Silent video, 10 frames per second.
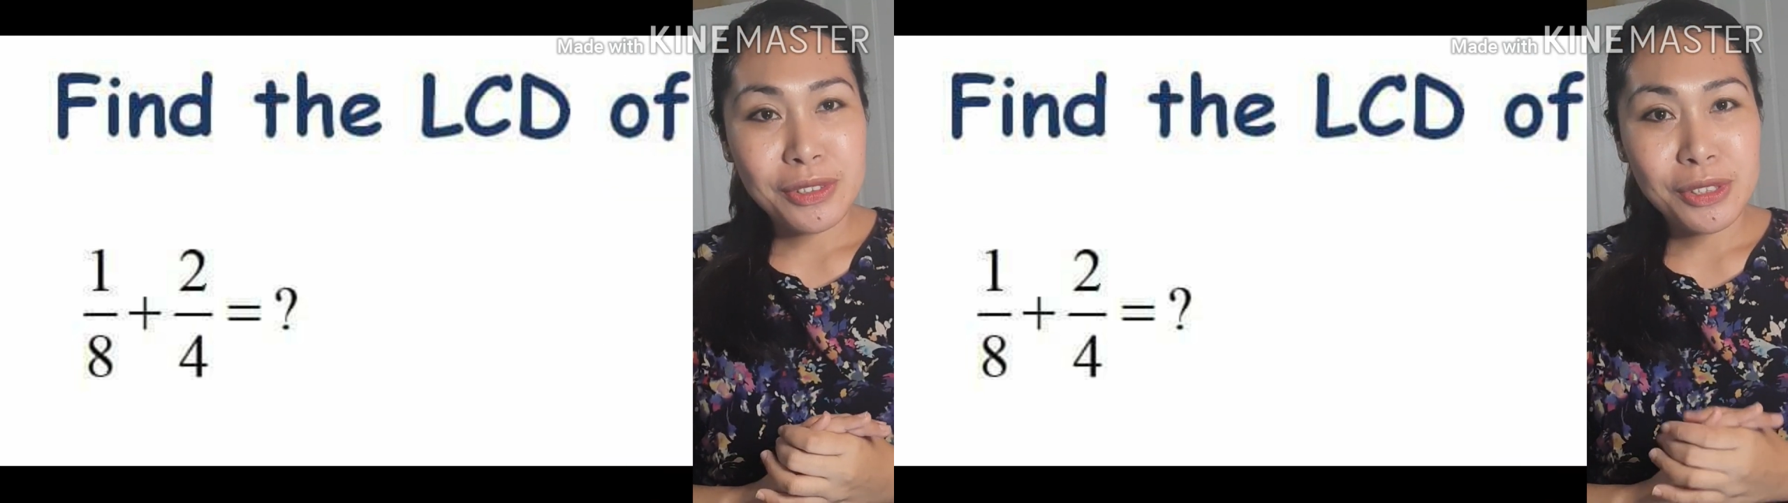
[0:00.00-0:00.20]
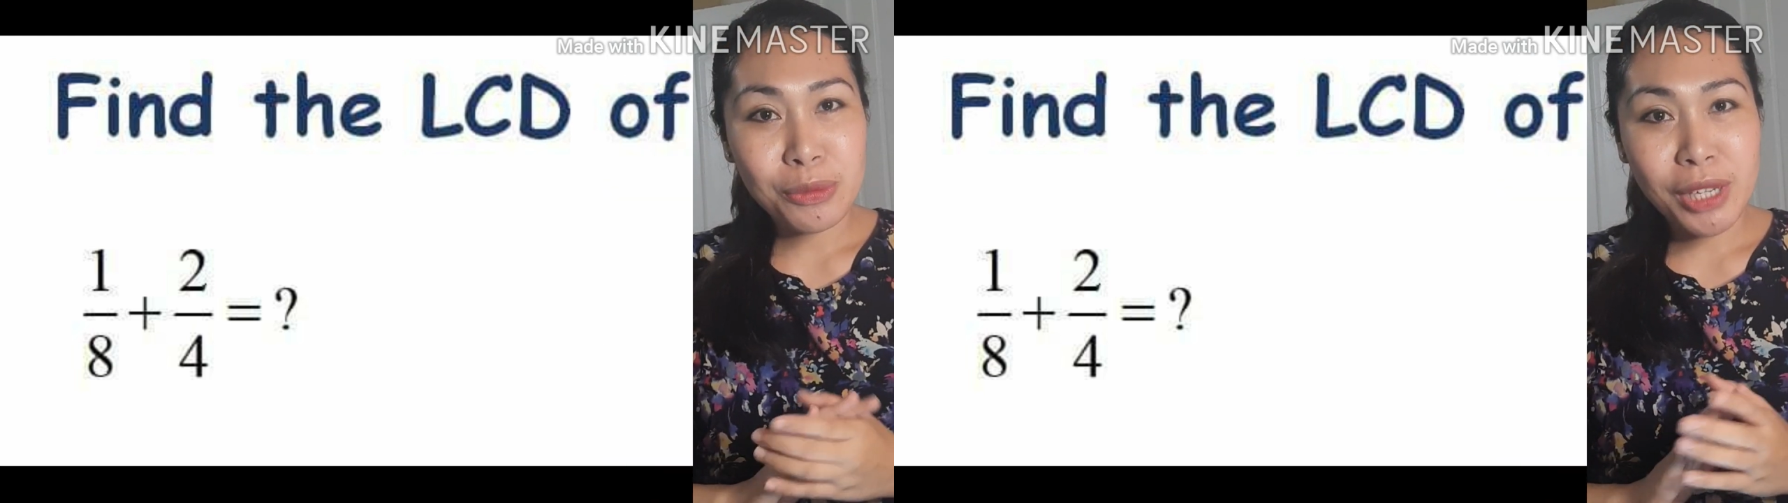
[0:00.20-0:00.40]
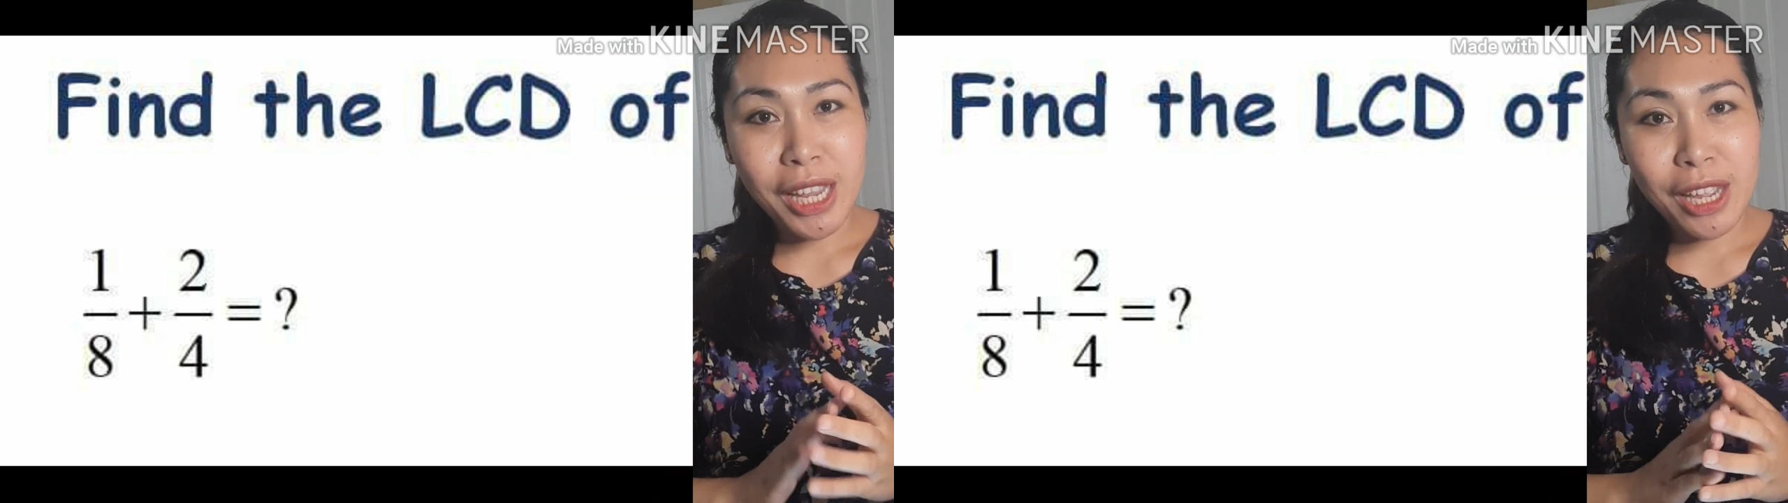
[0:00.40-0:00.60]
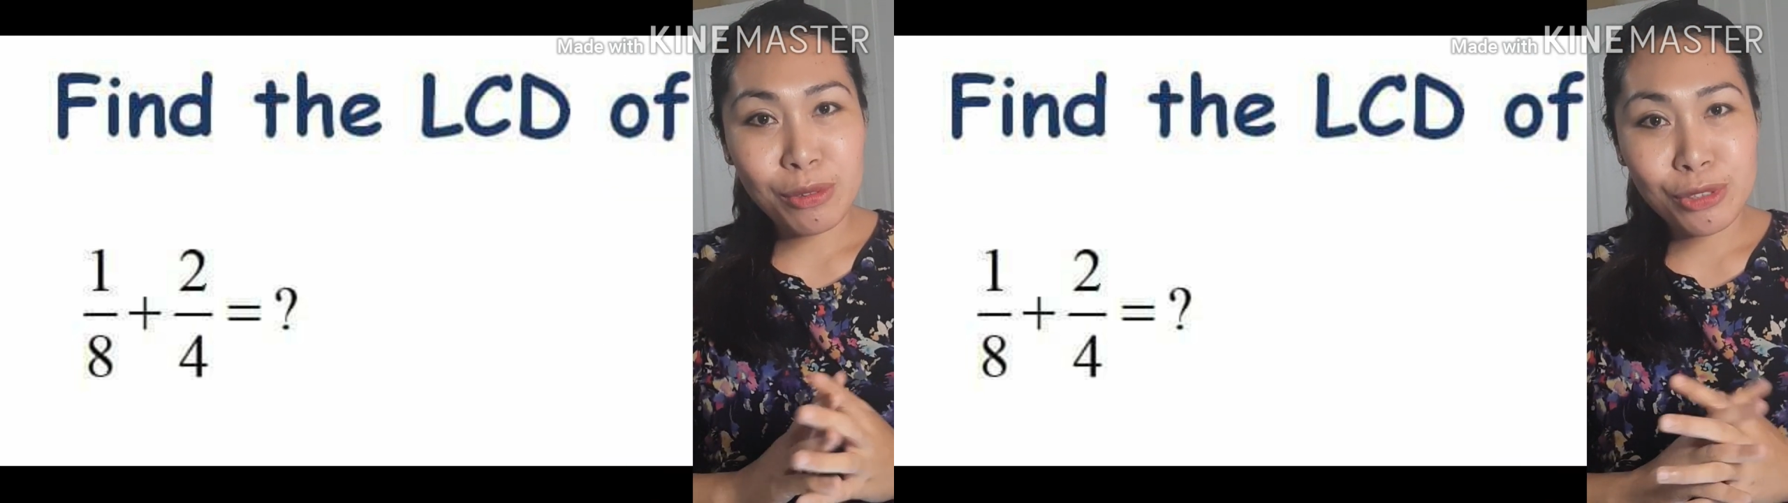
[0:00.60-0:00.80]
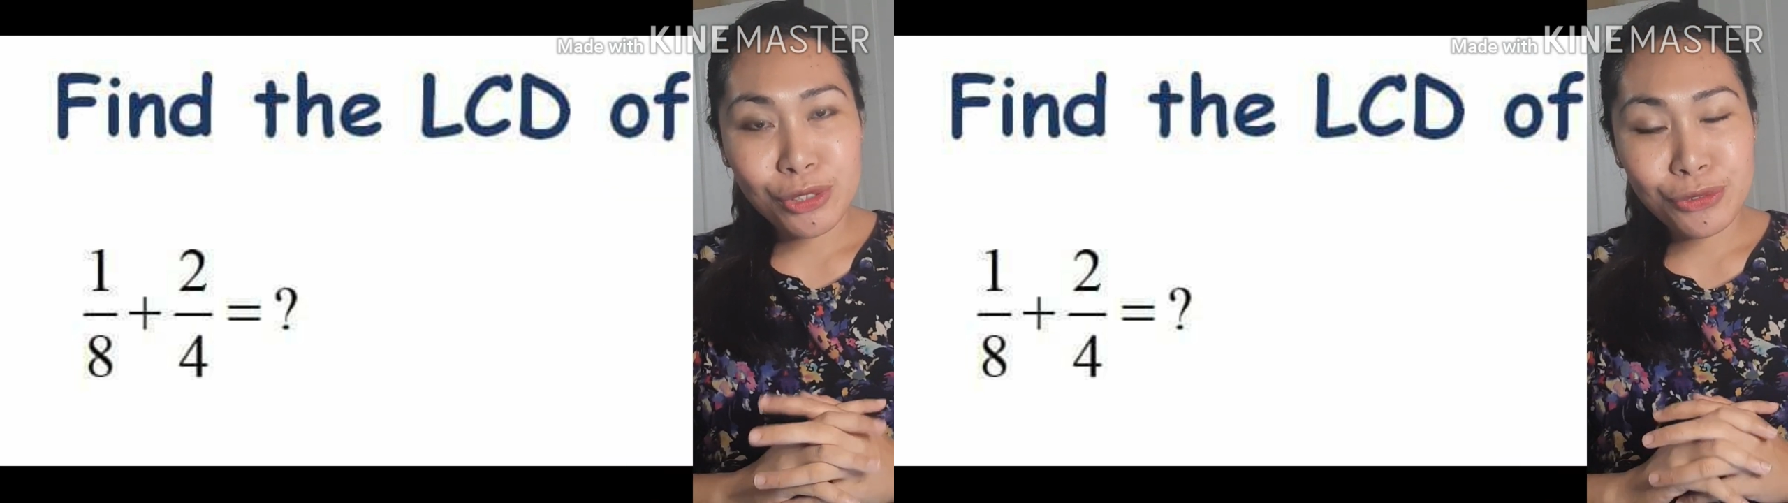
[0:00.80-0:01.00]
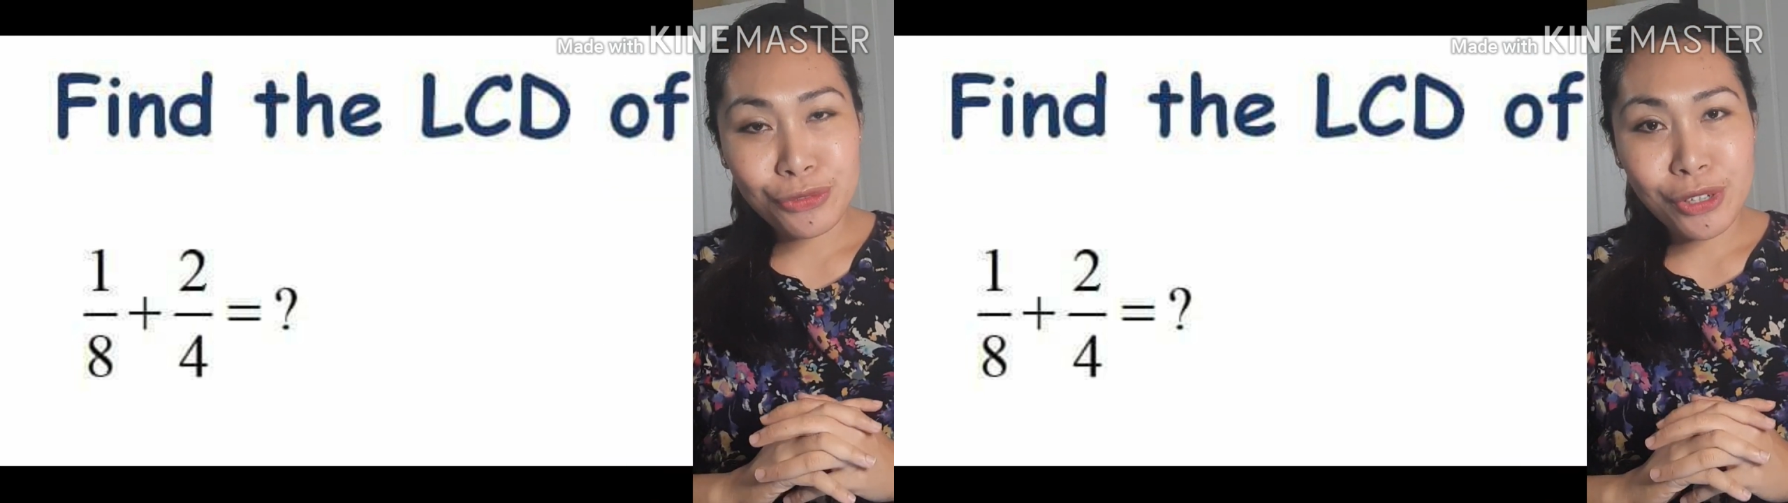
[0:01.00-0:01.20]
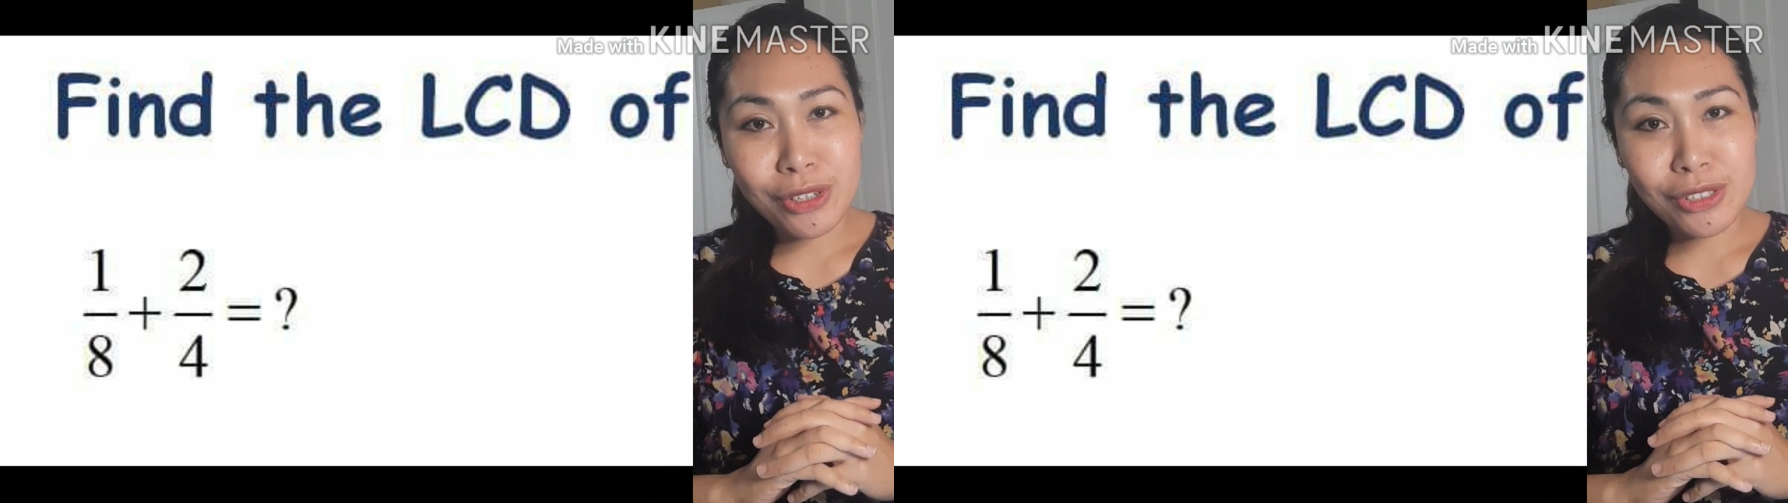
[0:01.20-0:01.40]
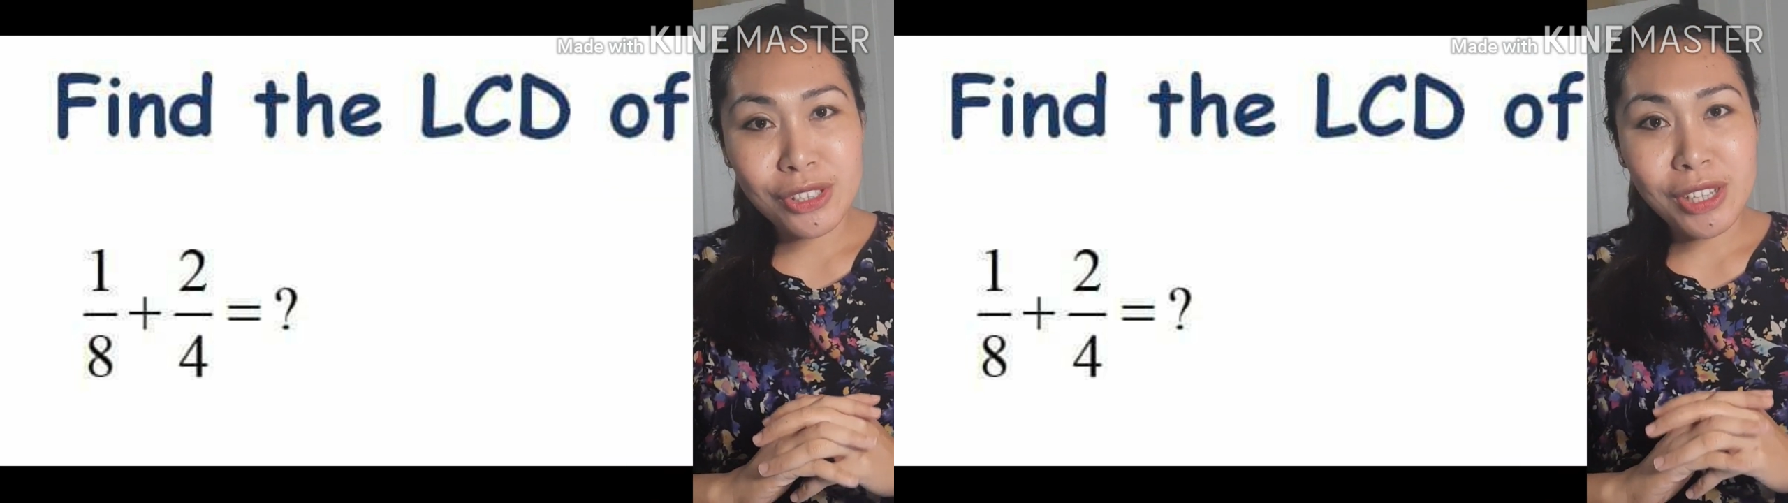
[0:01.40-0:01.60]
So what I would do
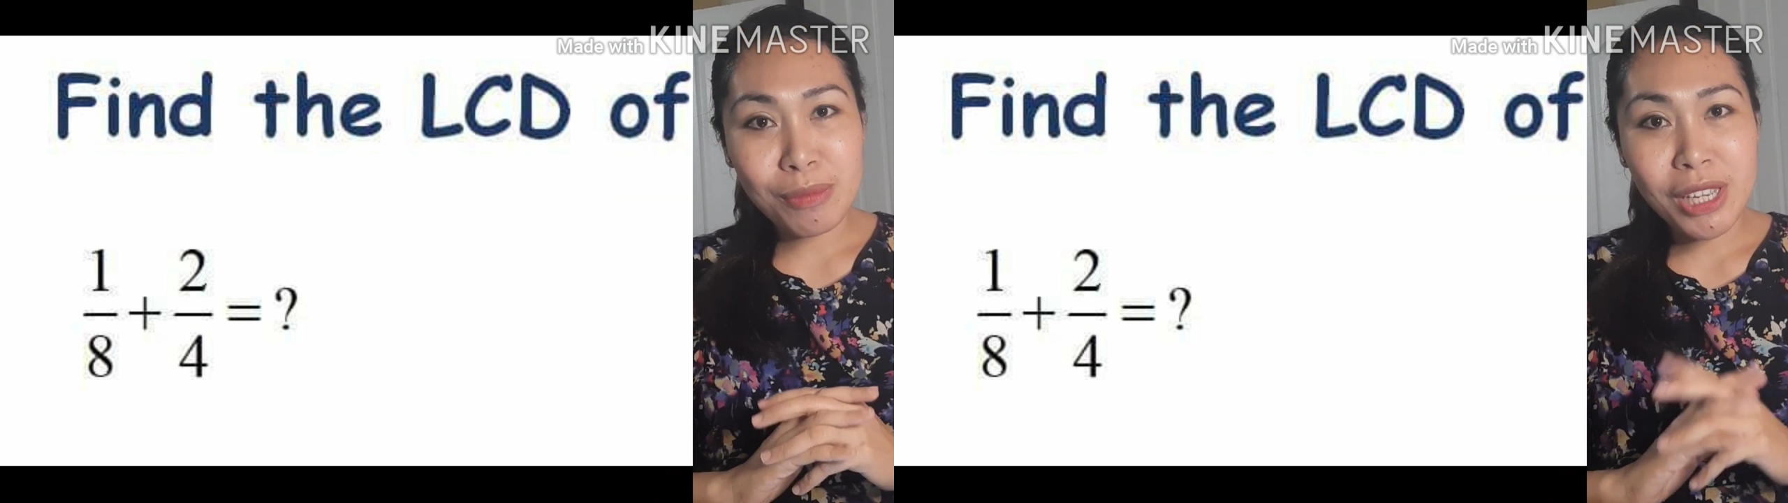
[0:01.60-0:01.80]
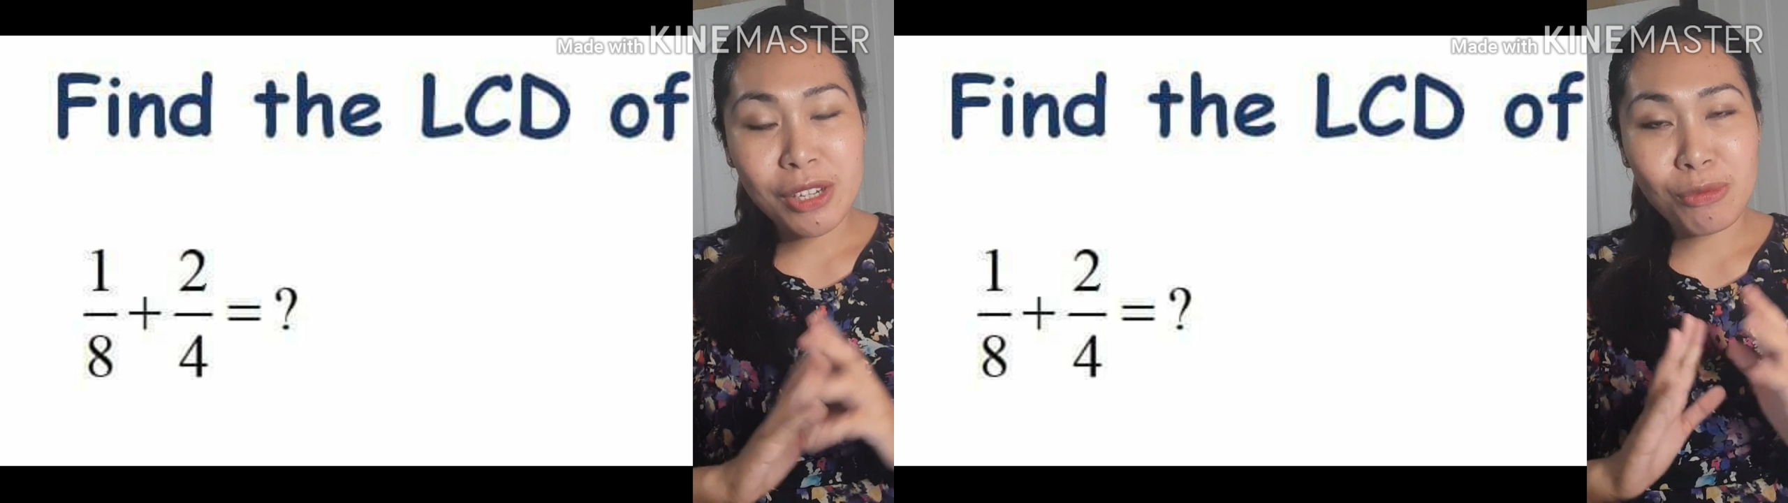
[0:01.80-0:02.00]
first is I'm going to